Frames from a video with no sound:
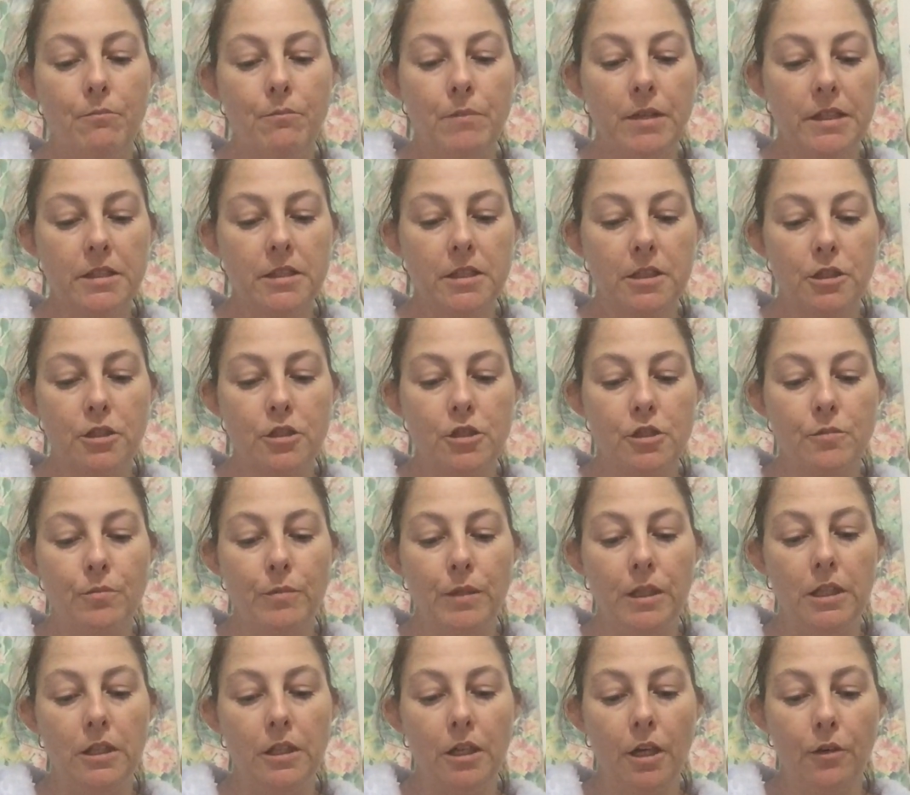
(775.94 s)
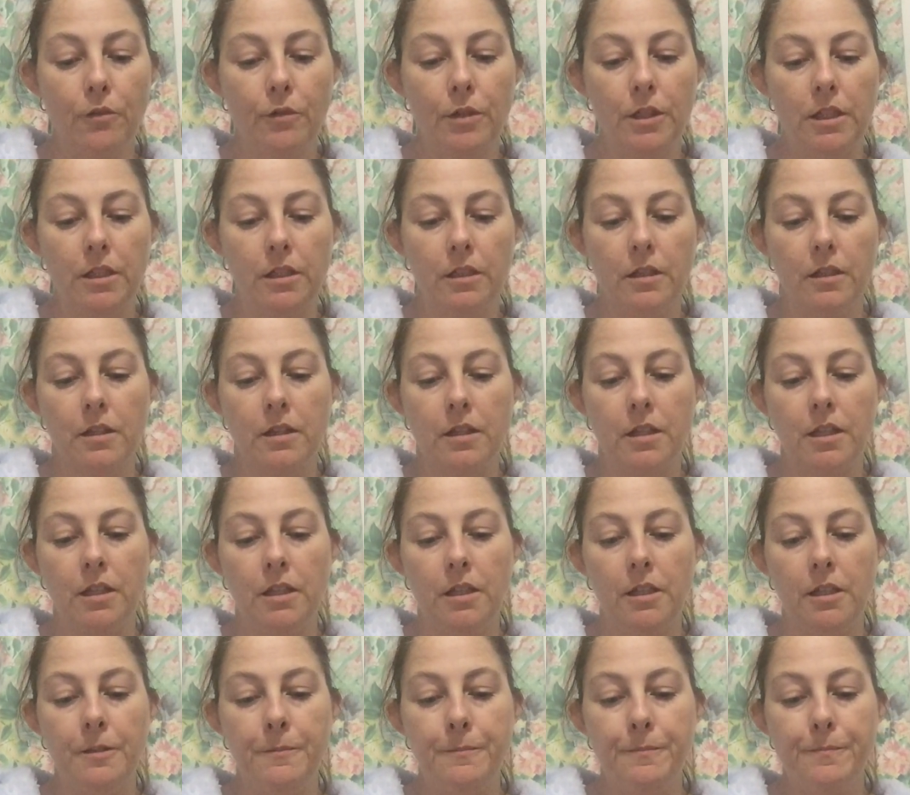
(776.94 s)
messaged me, knowing
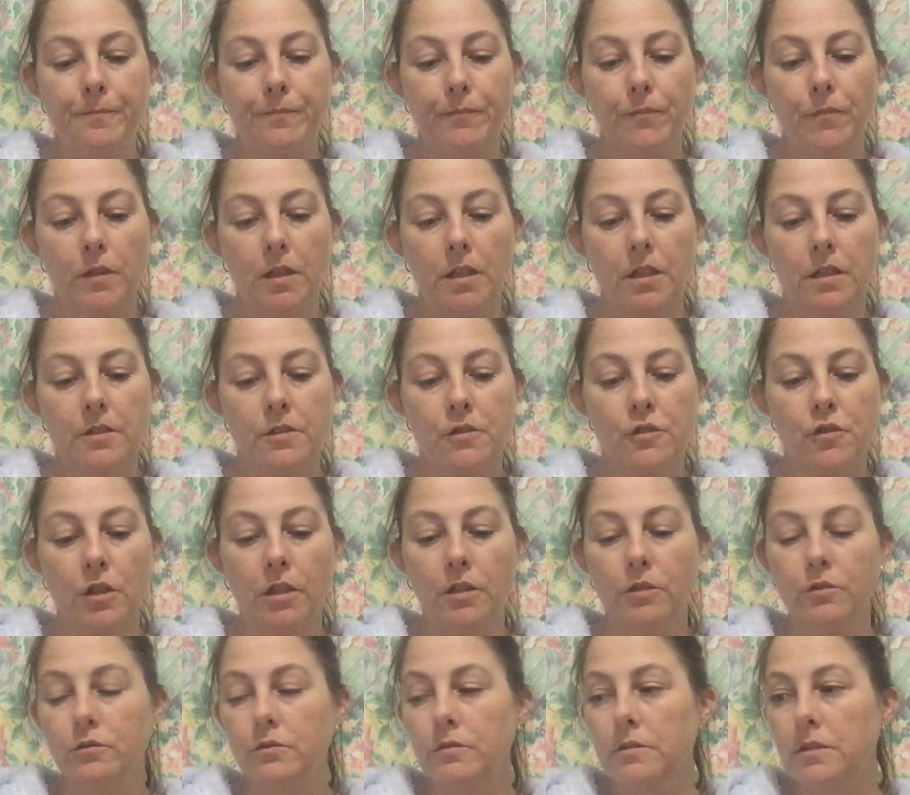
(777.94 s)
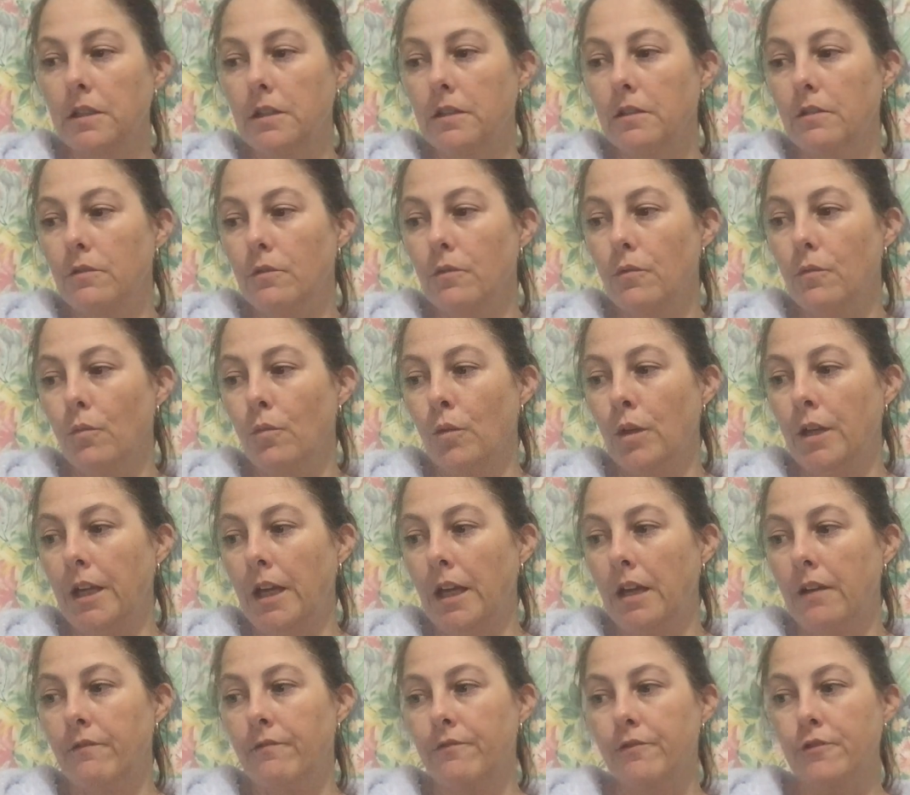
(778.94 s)
the struggle that we
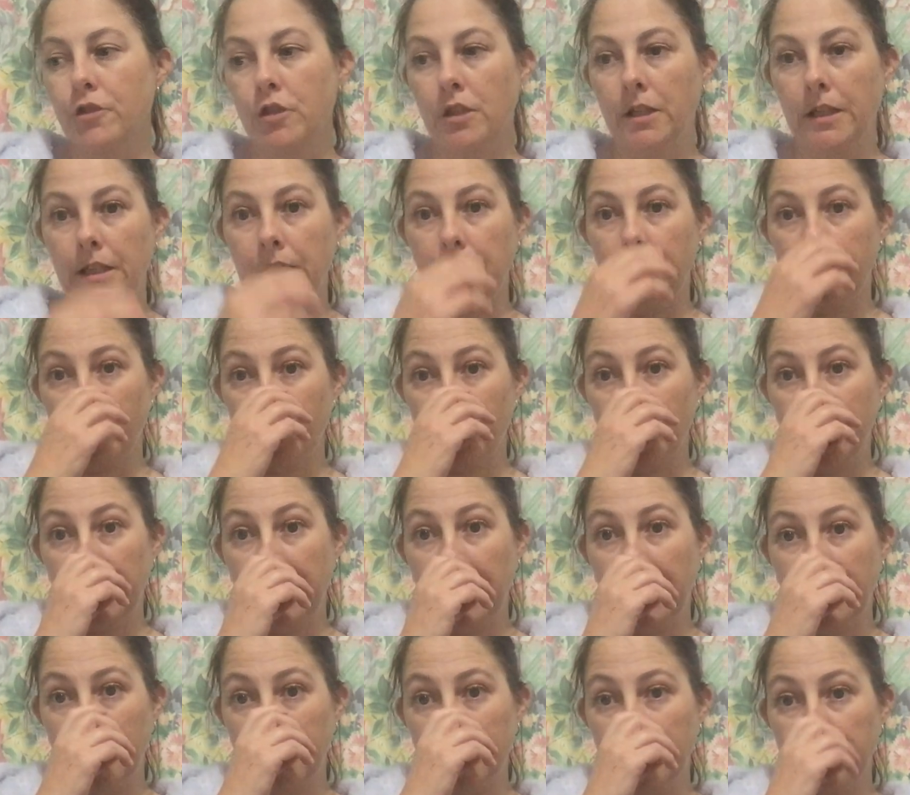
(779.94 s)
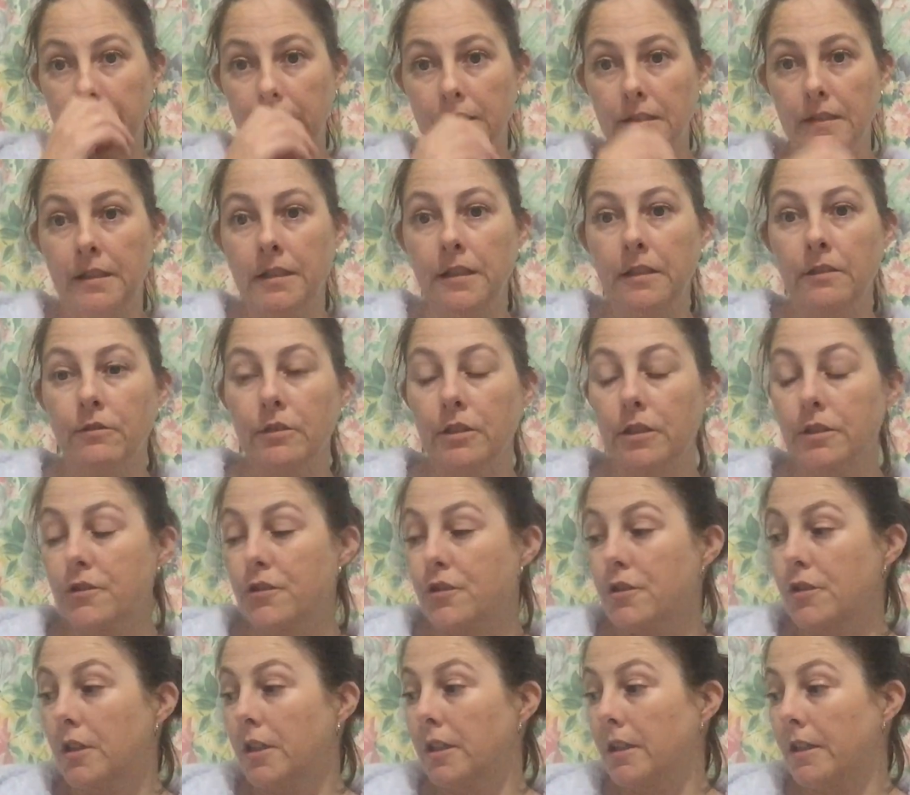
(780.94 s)
have trying to get Red Heart here in
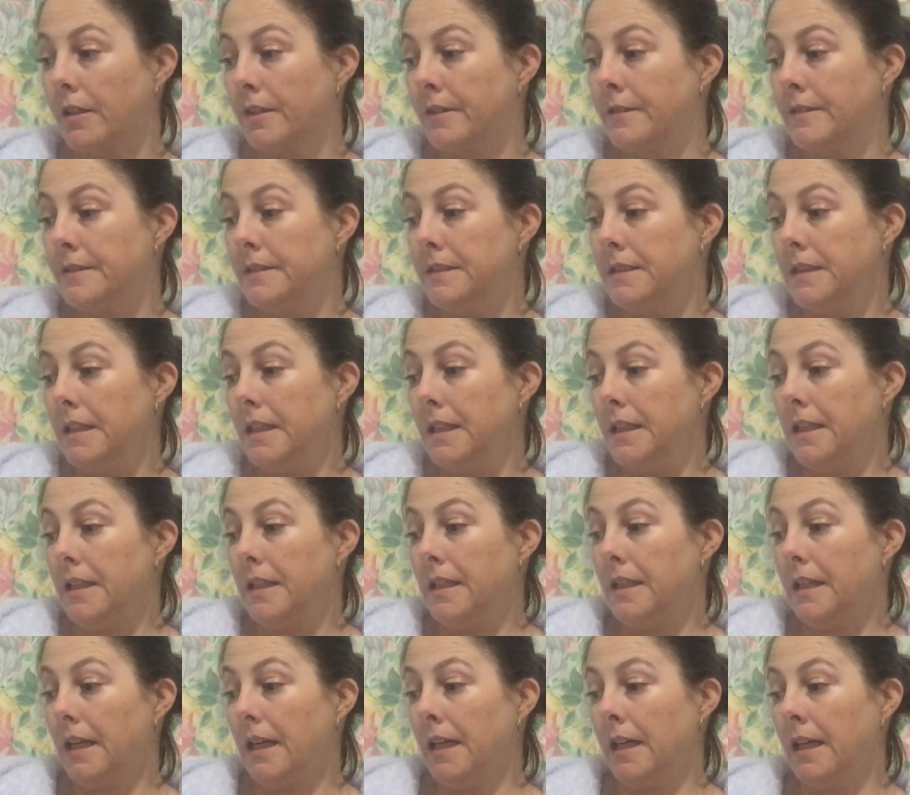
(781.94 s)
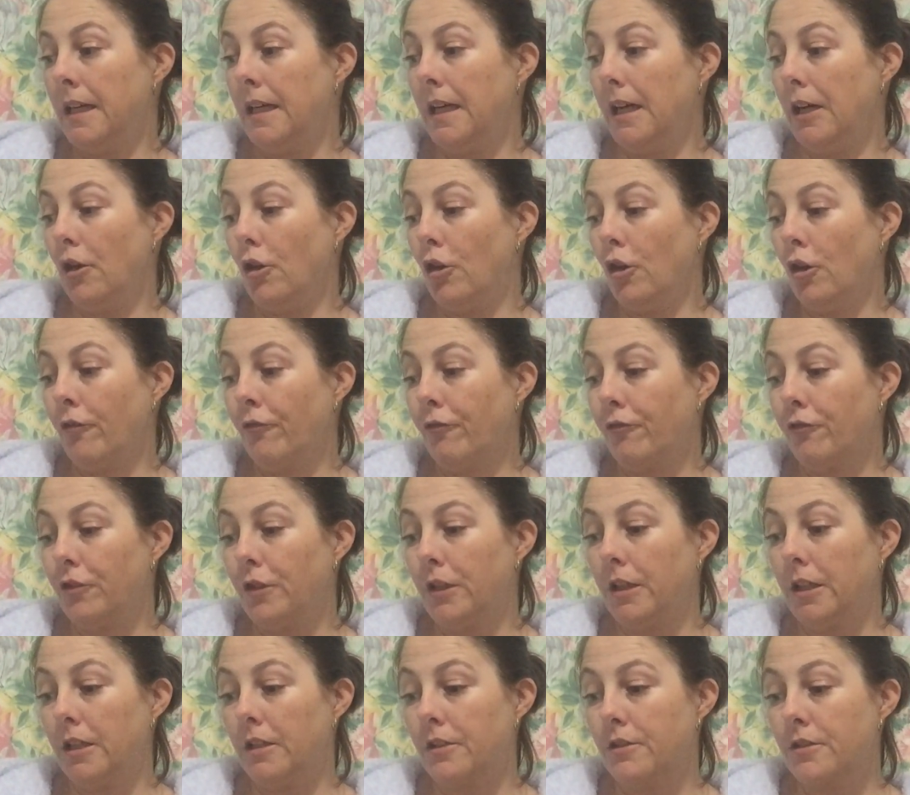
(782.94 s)
Australia,
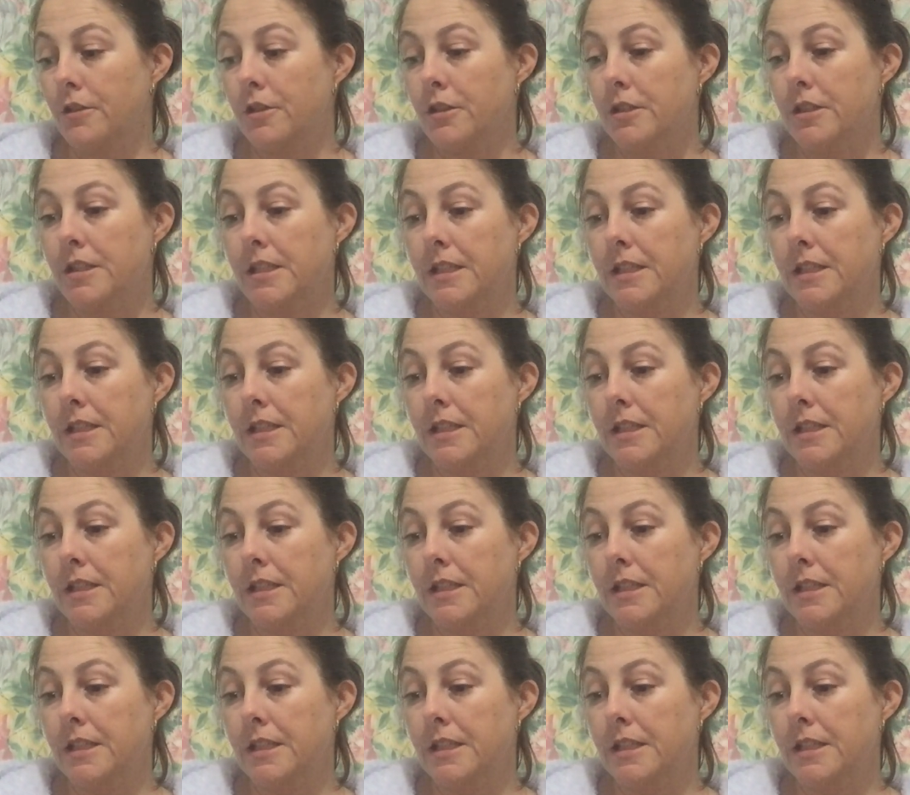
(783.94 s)
offering to